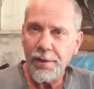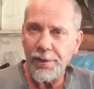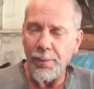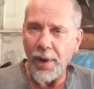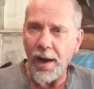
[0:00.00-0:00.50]

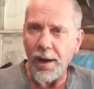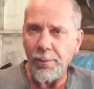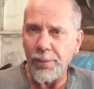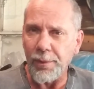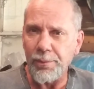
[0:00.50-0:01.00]
the
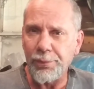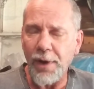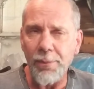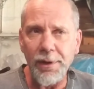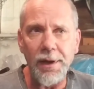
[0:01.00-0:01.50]
bomb, but
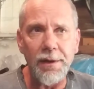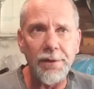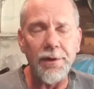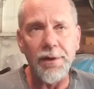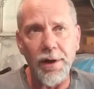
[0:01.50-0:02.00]
propaganda
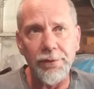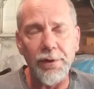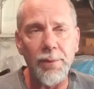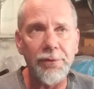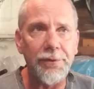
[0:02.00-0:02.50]
to
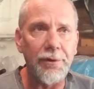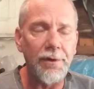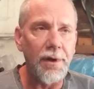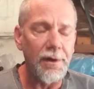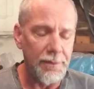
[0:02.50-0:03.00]
cover up
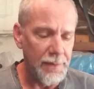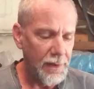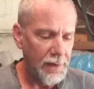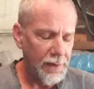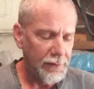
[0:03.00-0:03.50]
for
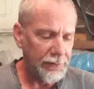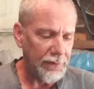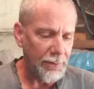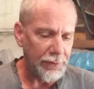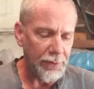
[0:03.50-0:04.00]

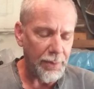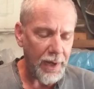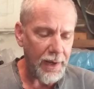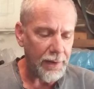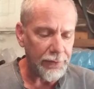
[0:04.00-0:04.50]
some of
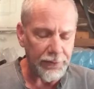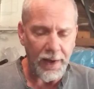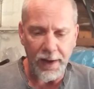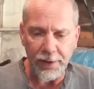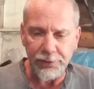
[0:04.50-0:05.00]
Japan's
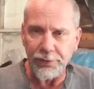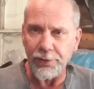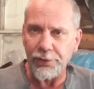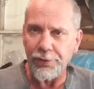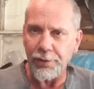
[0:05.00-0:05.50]

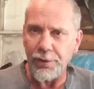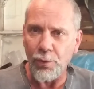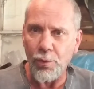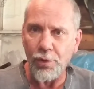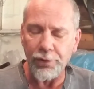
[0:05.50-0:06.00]
actions during the
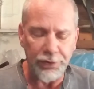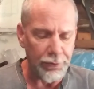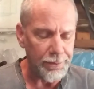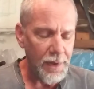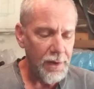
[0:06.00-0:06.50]
war
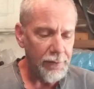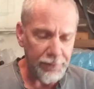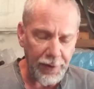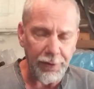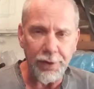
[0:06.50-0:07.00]
too.
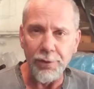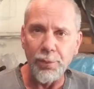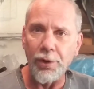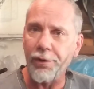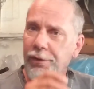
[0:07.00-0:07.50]
Very good
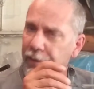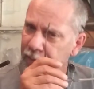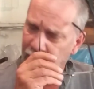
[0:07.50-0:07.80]
book.